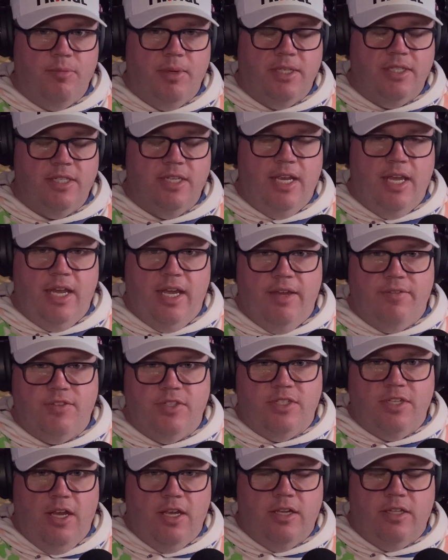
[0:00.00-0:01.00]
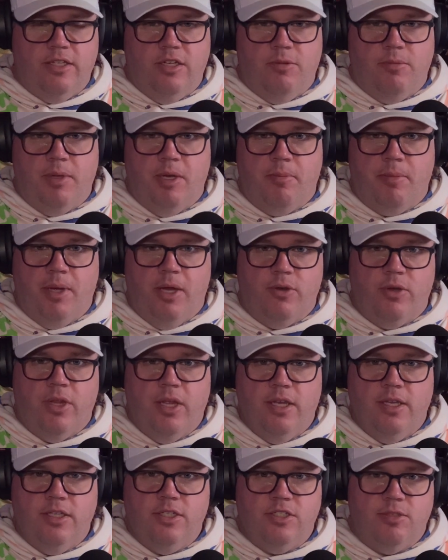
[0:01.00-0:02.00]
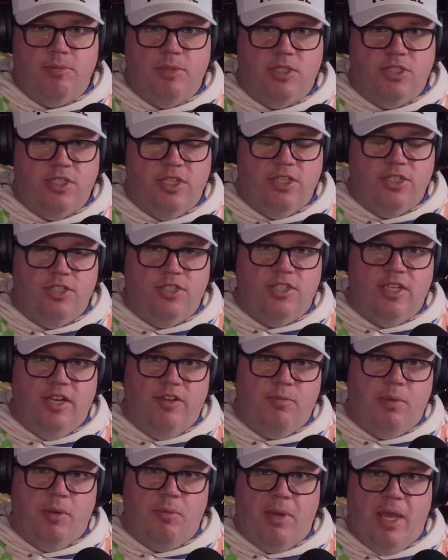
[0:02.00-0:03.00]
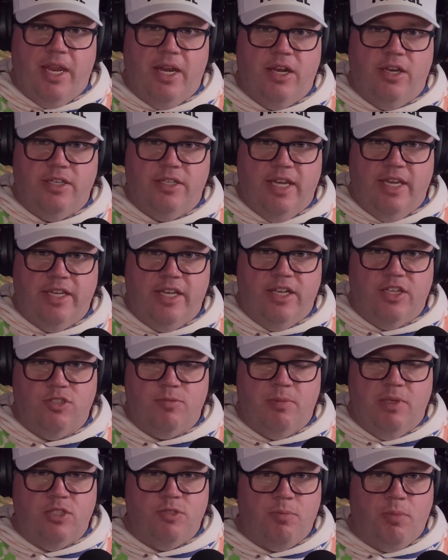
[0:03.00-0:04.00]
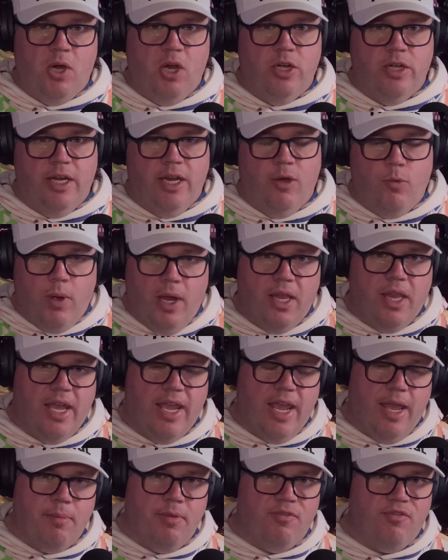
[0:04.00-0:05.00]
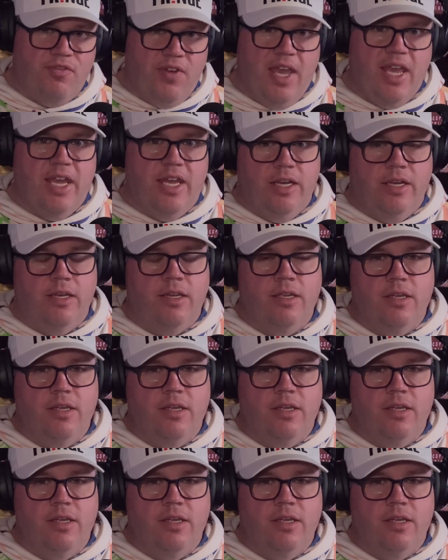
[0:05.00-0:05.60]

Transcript: But today I have to talk a little bit about some decisions that have been made on Danielle Smith's part. Now, while I am a fan